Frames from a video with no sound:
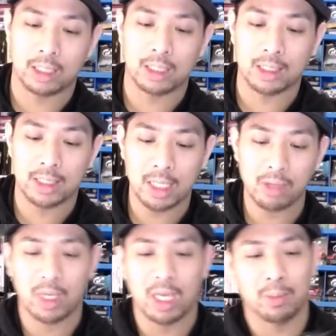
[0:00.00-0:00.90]

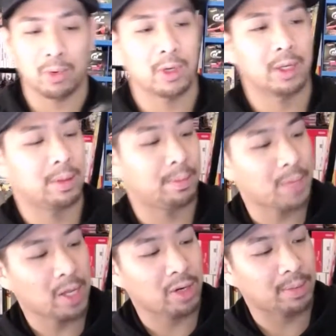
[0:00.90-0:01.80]
Nintendo Game Boy
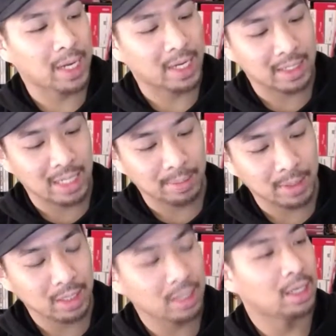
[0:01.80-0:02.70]
battery pack
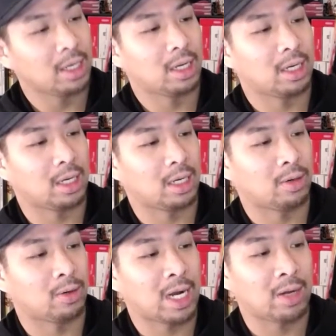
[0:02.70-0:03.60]
adapter
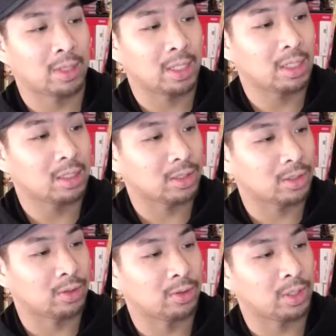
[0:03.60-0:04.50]
or outlet.
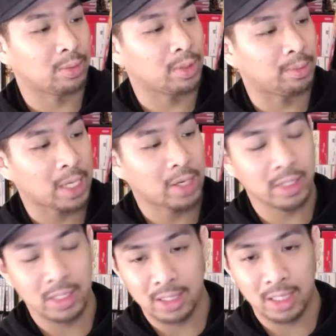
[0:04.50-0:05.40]
So you can put
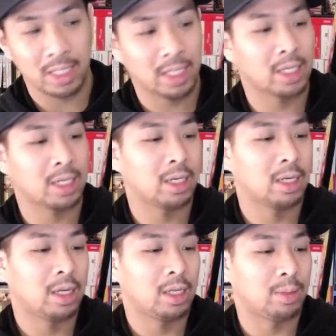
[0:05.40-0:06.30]
batteries inside here.
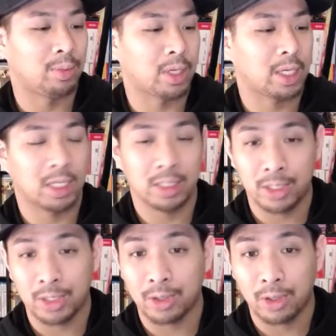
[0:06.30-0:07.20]
You plug it
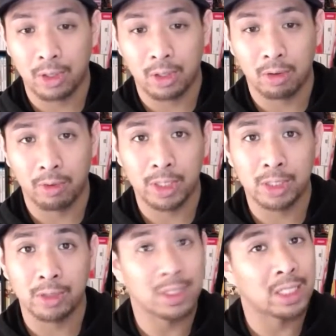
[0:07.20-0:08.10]
into your
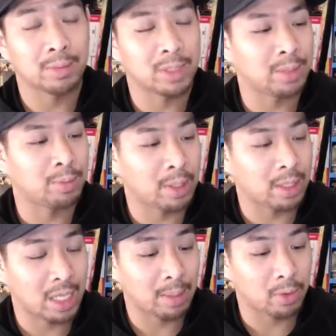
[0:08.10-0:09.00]
original DMG
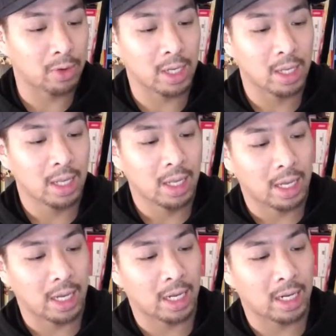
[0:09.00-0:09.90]
Game Boy,
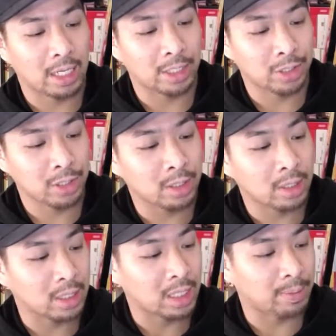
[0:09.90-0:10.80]
and it should
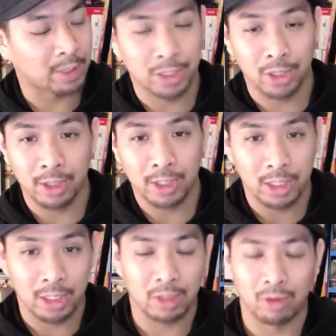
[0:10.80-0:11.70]
keep it charged
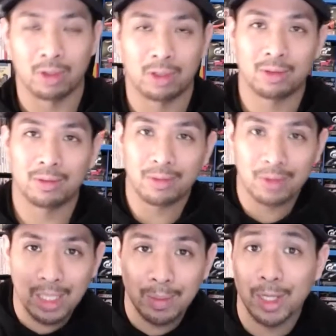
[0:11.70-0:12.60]
or
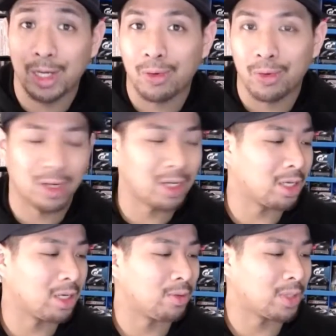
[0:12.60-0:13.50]
keep it going
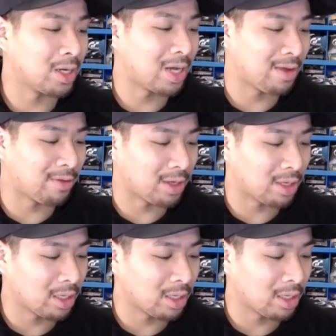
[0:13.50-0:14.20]
without having,